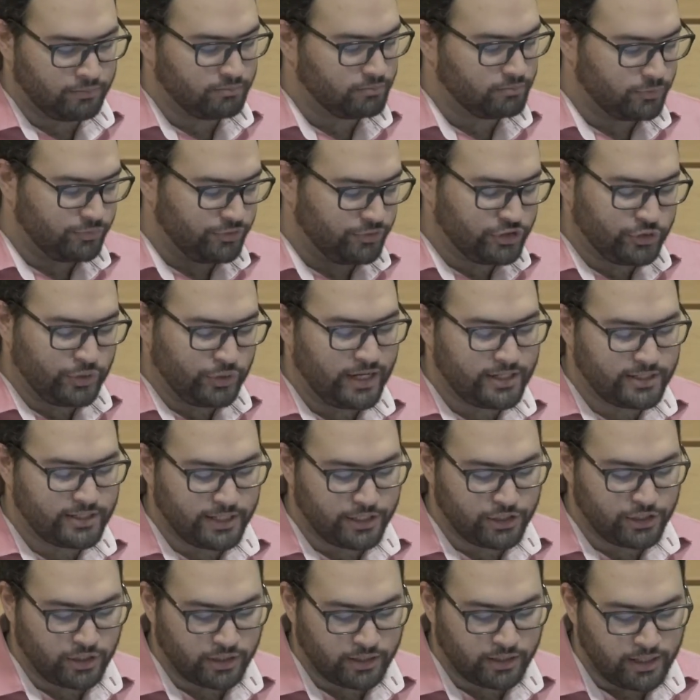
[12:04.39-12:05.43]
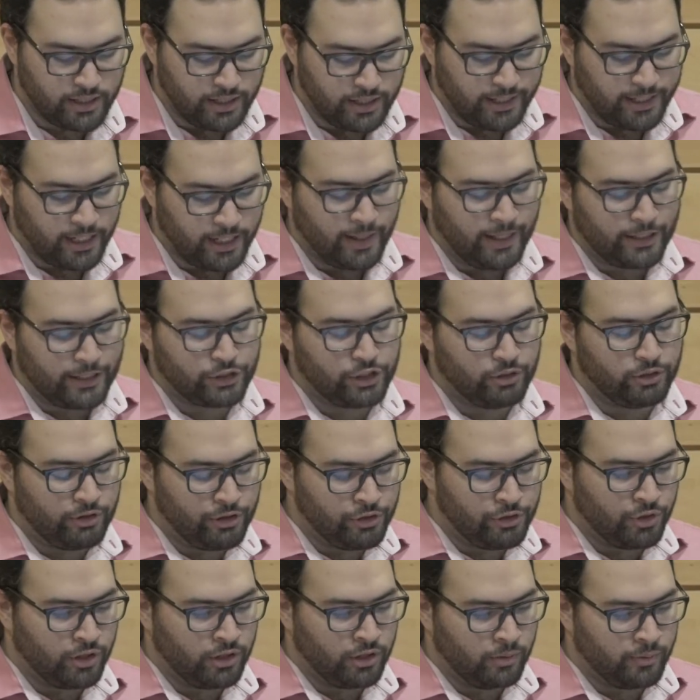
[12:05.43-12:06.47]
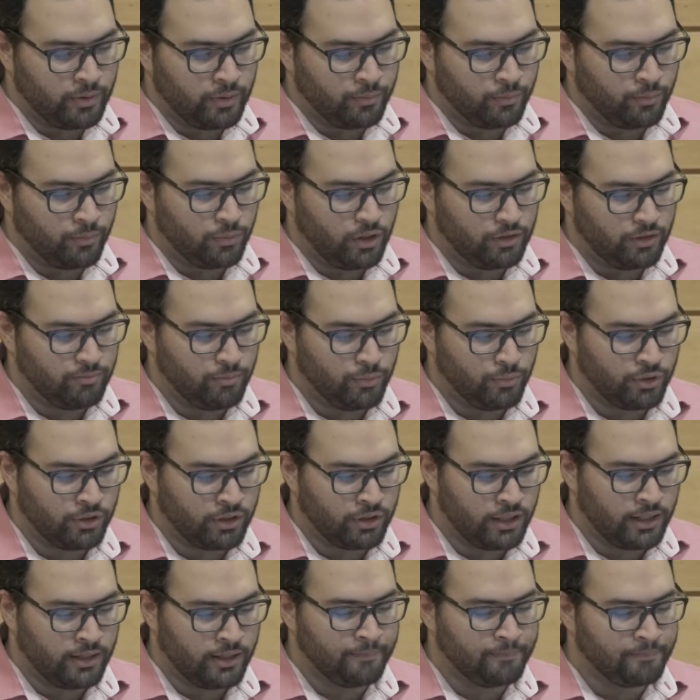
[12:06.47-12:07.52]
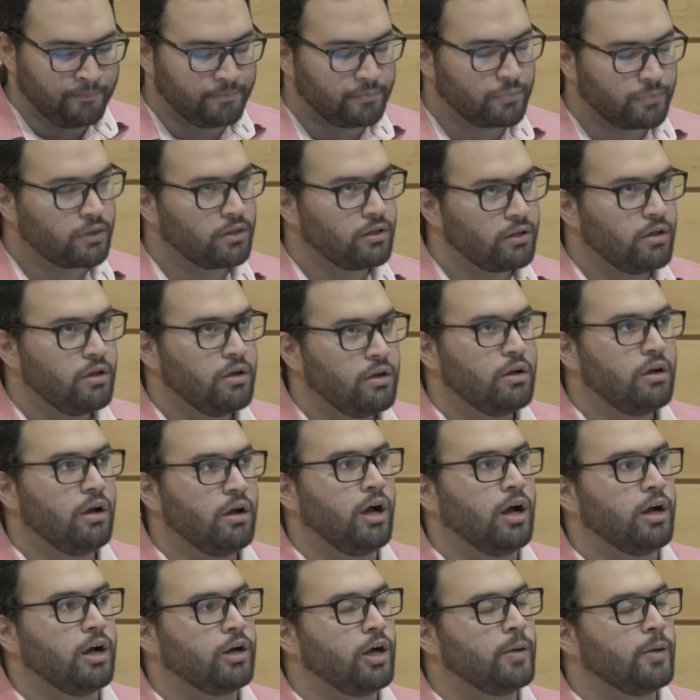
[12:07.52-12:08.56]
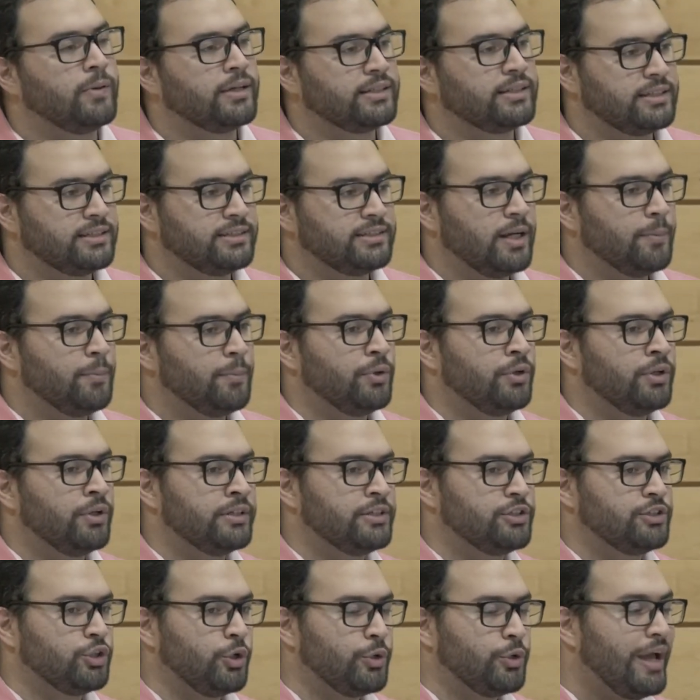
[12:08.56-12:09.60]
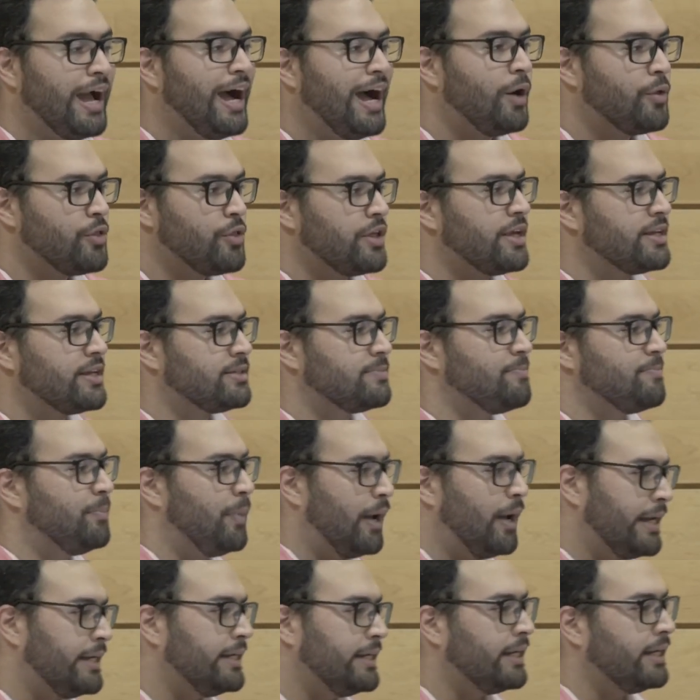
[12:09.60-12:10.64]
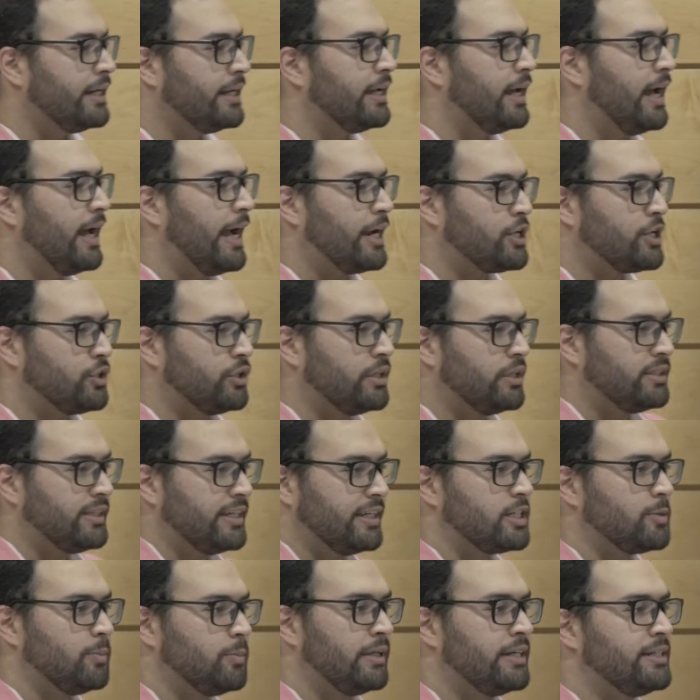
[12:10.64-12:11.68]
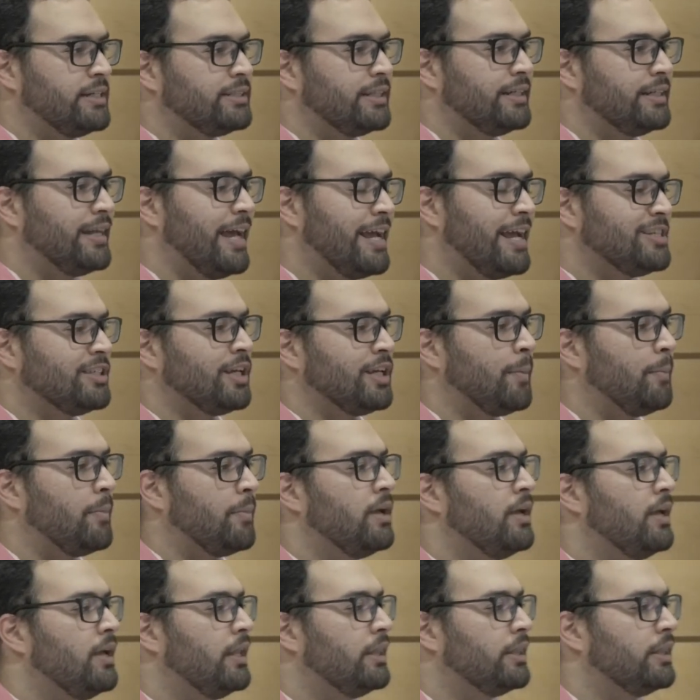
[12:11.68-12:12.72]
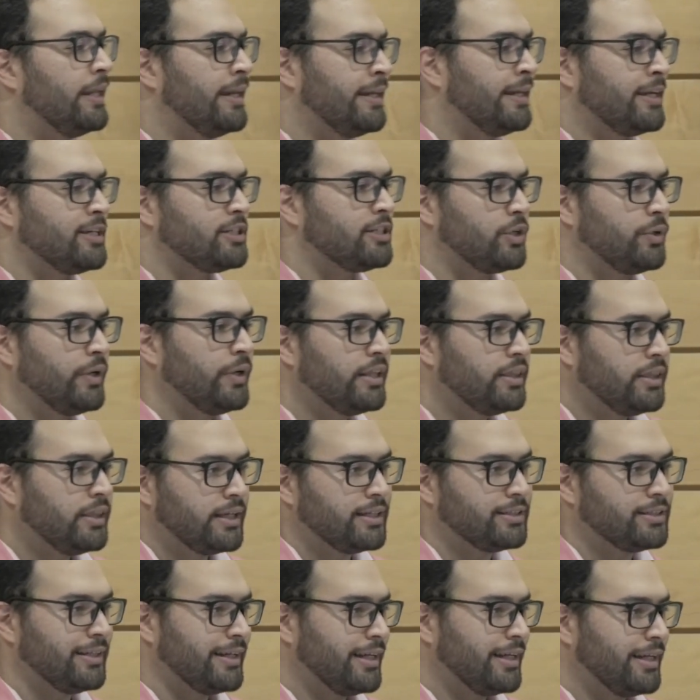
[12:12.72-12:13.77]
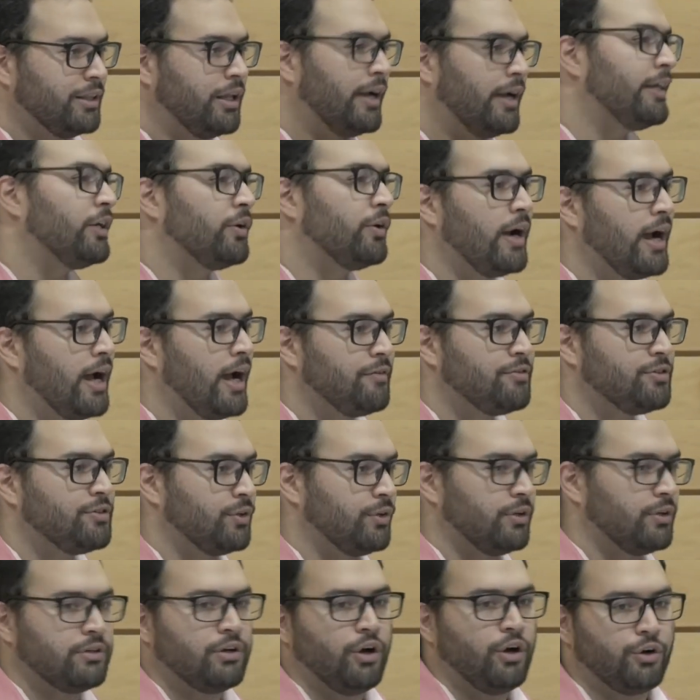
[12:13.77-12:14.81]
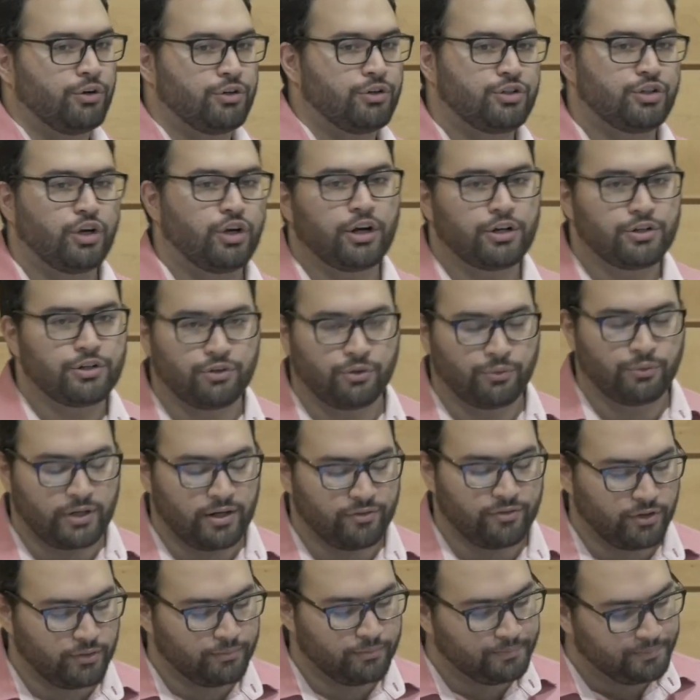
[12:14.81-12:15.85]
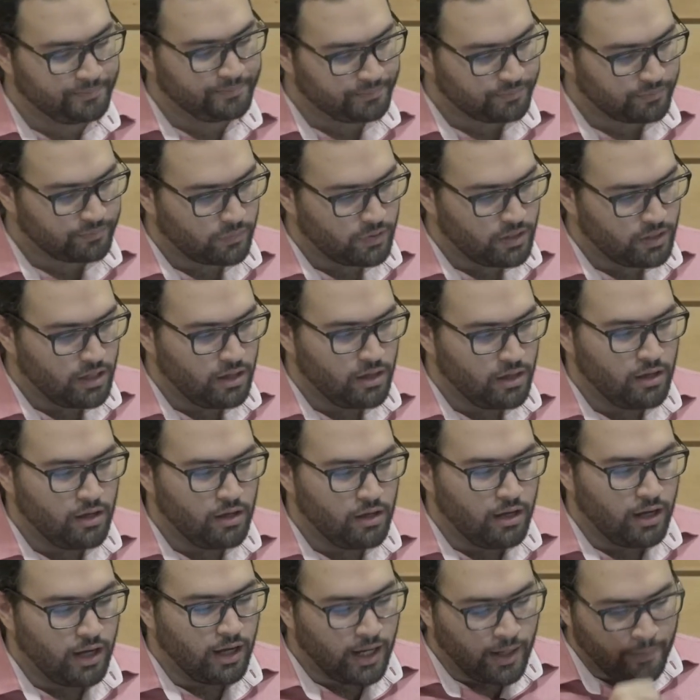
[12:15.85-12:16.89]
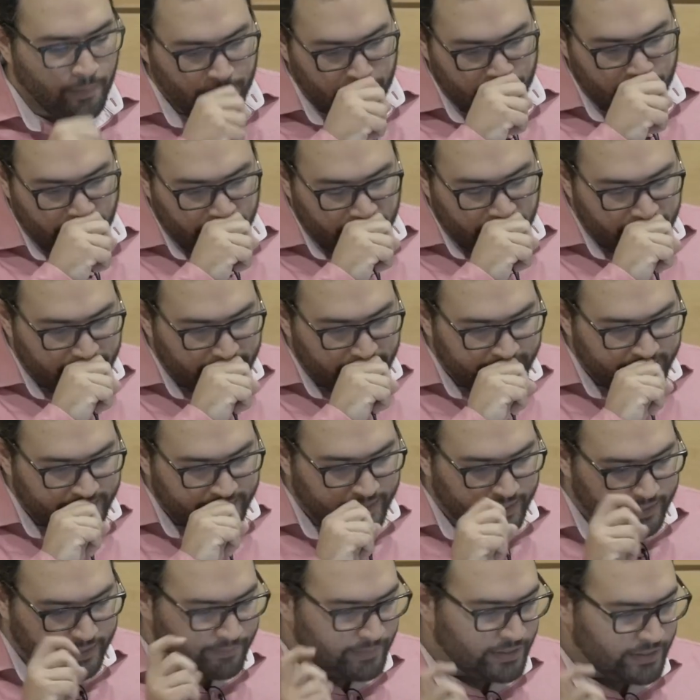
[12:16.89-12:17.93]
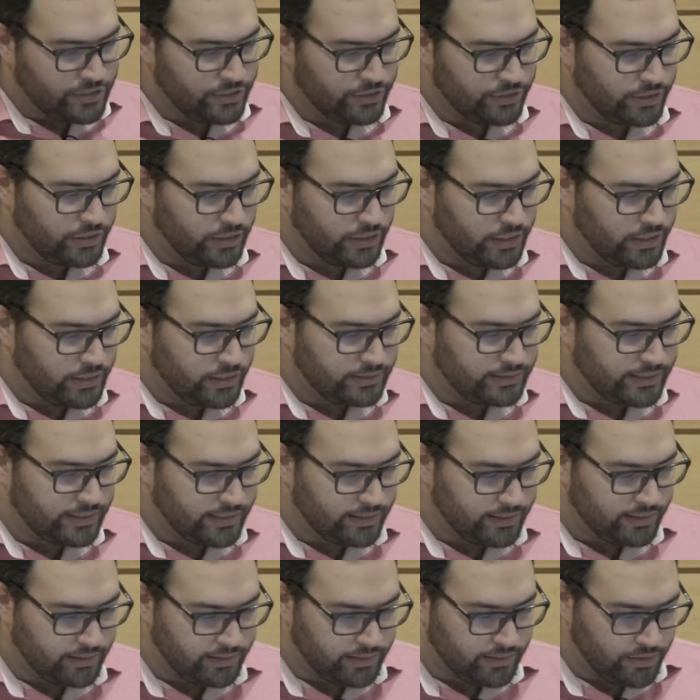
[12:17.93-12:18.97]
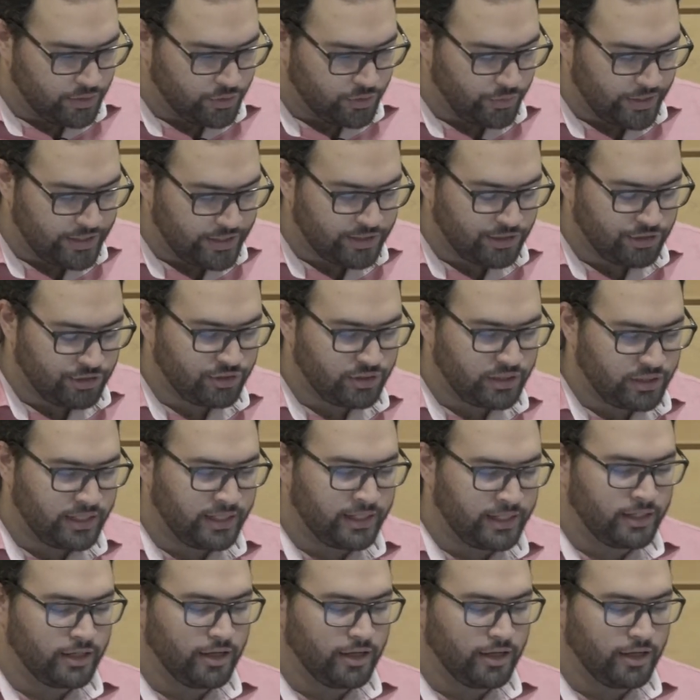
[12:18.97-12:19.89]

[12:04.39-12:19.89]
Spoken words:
visualization. And I'll actually run you a little bit of more complex example and show you how this binding actually takes place and ends up letting us create things like line graphs or charts or whatever. The other thing that I mentioned earlier is that the transitioning